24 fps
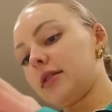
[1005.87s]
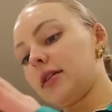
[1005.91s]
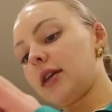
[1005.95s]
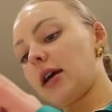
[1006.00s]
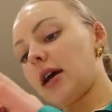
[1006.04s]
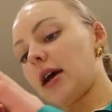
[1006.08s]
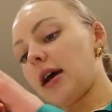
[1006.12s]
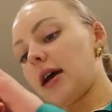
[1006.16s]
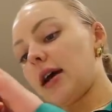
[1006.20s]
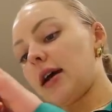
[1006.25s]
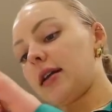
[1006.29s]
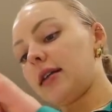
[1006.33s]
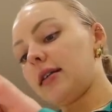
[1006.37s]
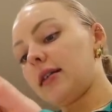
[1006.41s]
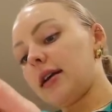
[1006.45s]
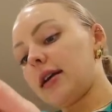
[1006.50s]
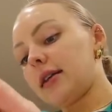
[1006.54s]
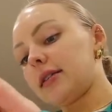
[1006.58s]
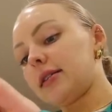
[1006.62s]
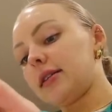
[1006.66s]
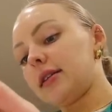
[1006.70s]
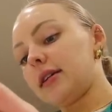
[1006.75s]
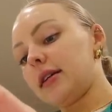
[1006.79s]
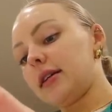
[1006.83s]
Yeah, I had it
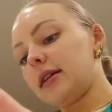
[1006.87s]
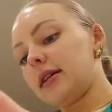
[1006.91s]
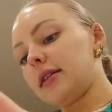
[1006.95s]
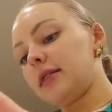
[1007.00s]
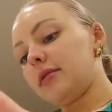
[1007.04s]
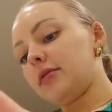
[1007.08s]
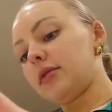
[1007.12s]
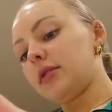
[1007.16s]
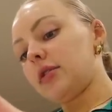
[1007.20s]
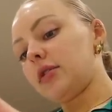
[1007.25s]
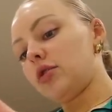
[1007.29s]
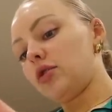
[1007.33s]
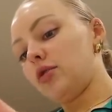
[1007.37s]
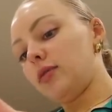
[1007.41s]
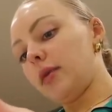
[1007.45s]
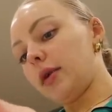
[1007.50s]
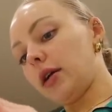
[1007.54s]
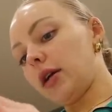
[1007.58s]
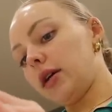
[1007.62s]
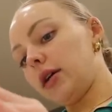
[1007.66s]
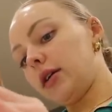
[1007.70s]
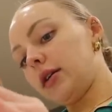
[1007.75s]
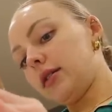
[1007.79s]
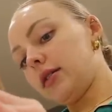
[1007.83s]
last night. It was super
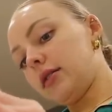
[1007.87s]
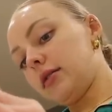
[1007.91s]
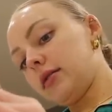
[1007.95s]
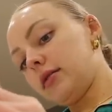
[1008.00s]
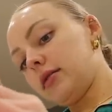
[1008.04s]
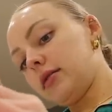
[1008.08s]
good.